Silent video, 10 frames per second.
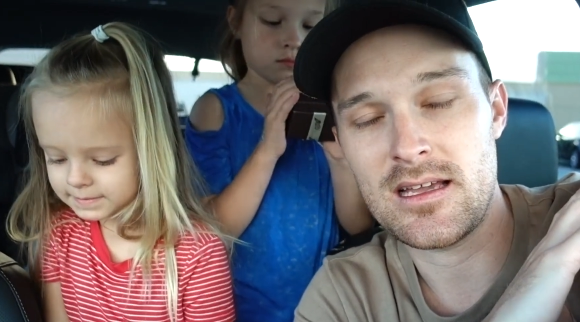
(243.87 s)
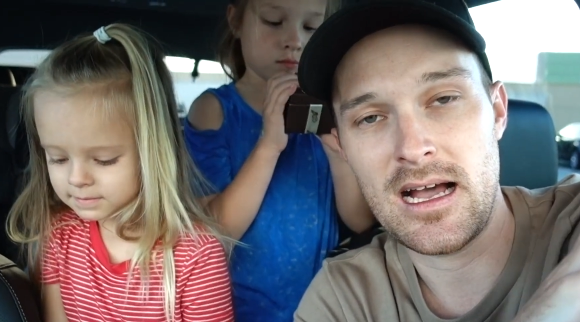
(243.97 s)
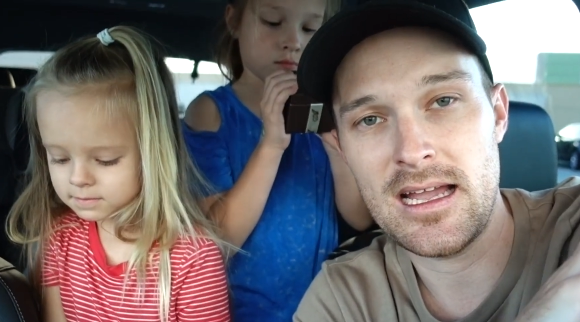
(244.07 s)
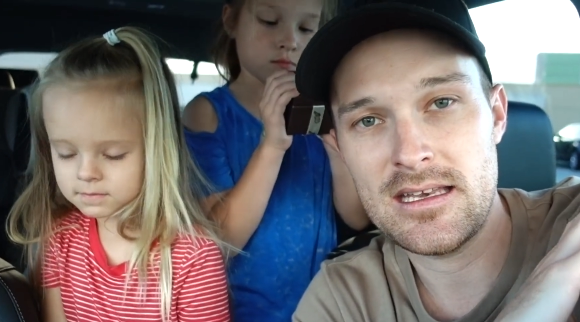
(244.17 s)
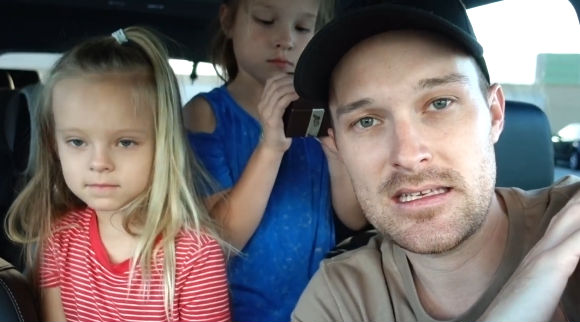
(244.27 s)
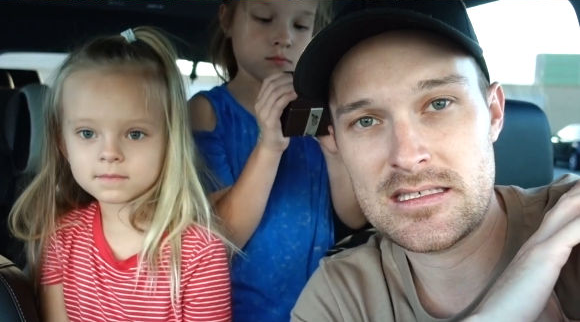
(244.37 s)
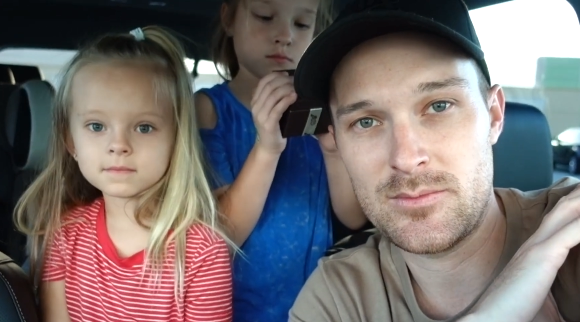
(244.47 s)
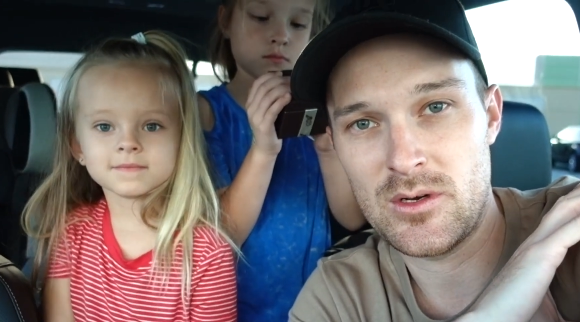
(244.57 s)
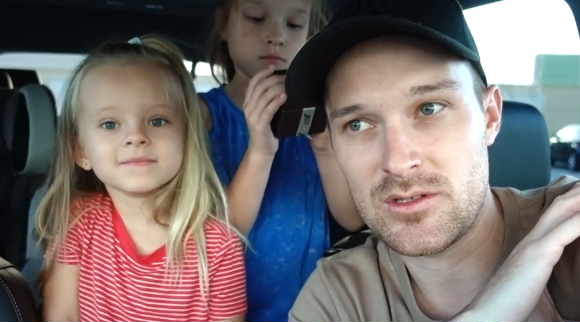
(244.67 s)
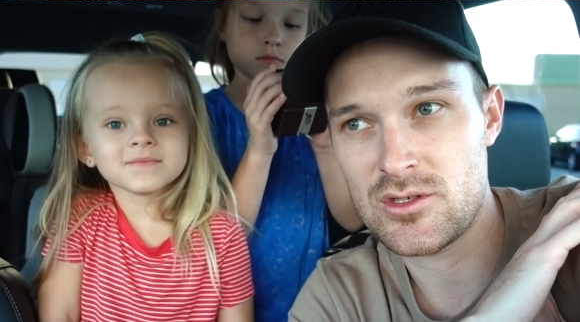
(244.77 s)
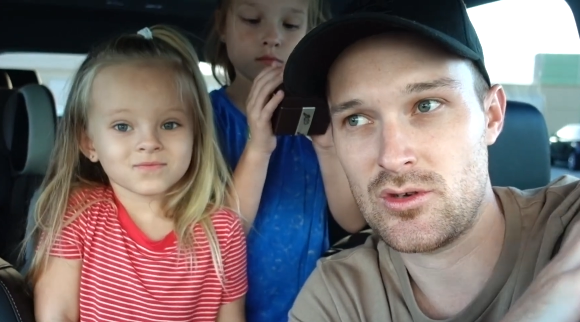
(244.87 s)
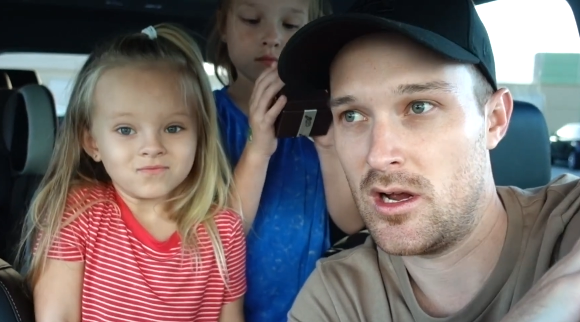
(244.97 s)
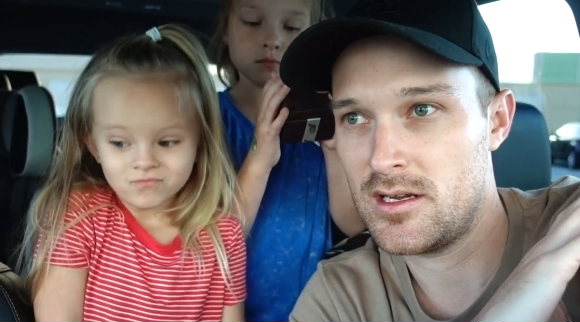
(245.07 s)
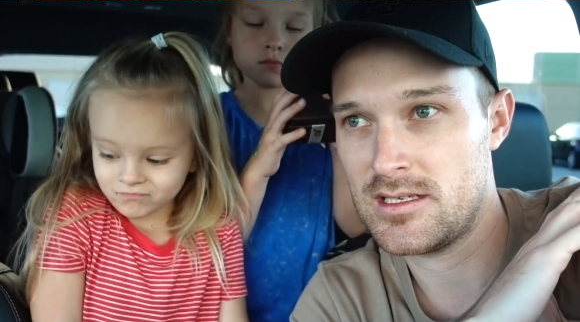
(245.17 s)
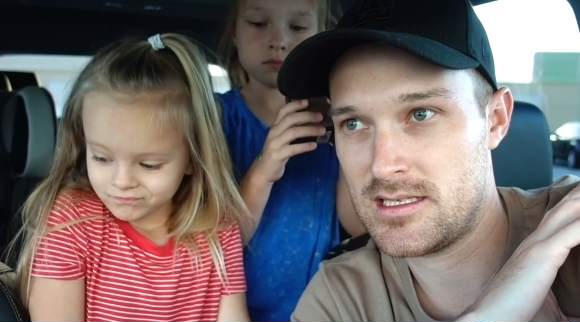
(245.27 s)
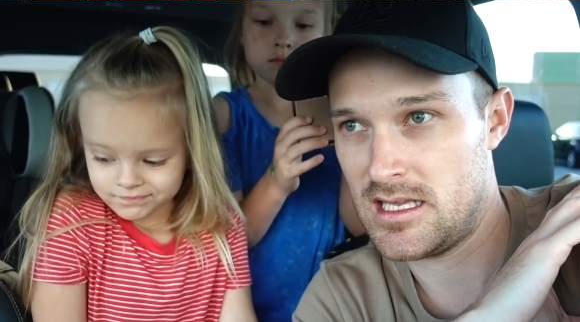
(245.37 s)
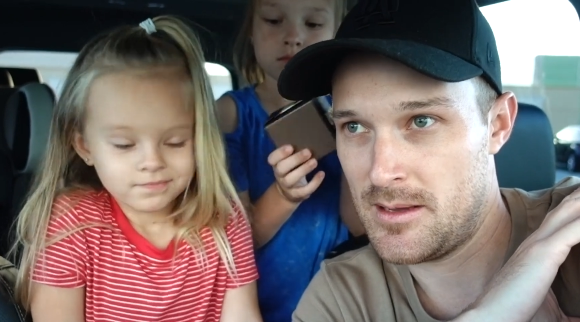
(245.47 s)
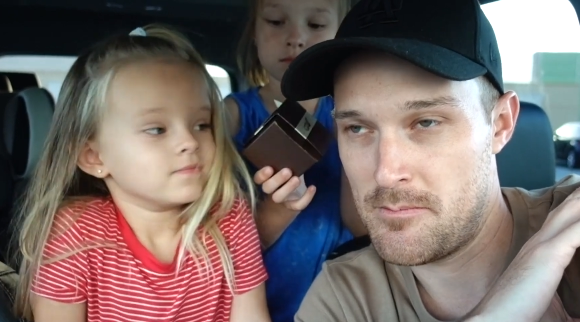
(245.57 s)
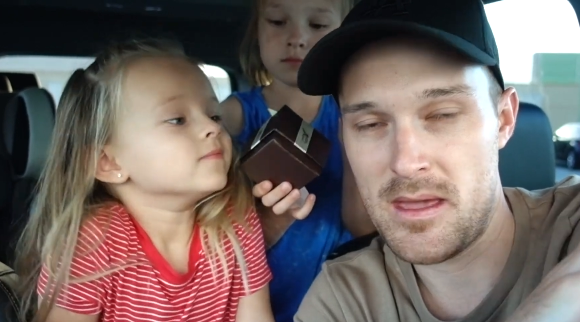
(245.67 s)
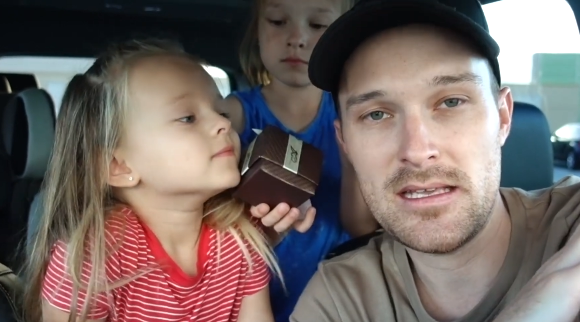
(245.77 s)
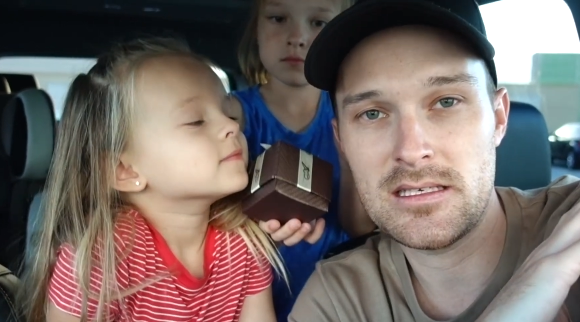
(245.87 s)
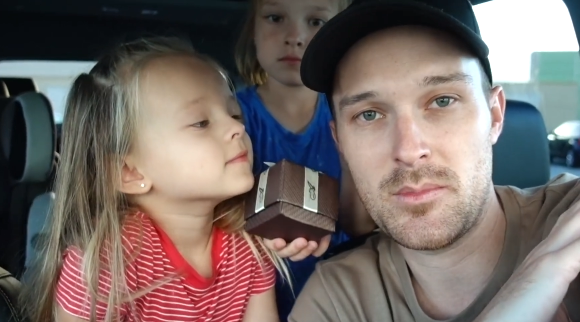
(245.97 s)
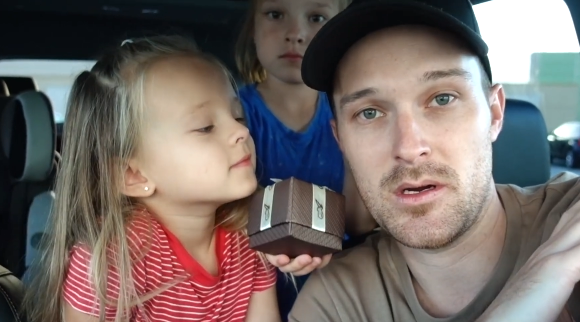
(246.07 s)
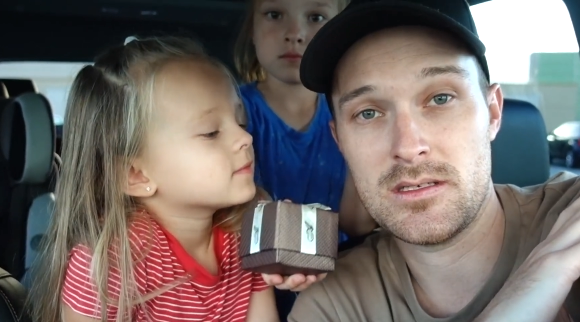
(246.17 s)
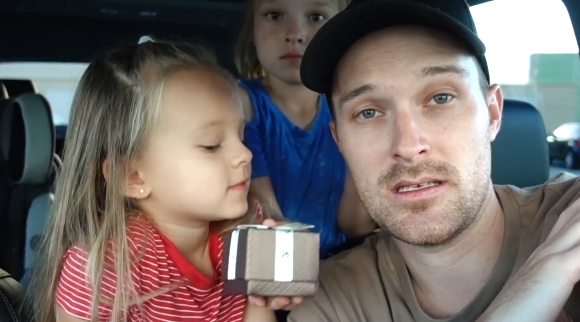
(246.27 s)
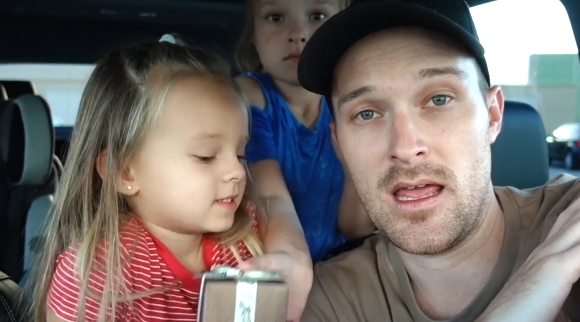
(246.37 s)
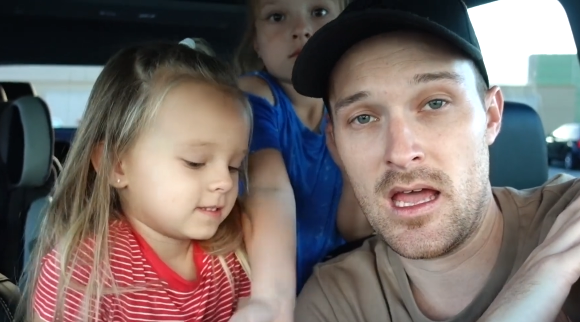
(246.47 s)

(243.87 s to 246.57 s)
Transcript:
Speaker 1: the kindest, most strongest, amazing person